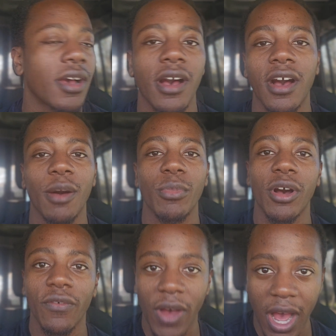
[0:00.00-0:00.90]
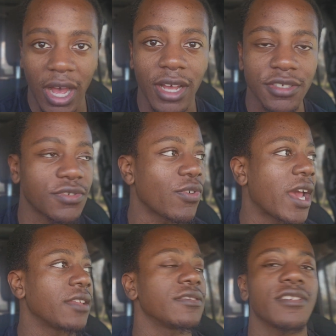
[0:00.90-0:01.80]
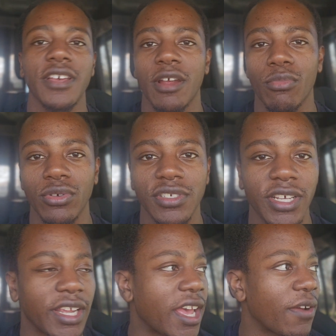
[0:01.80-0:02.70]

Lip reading: of Oz, right, to Emerald City.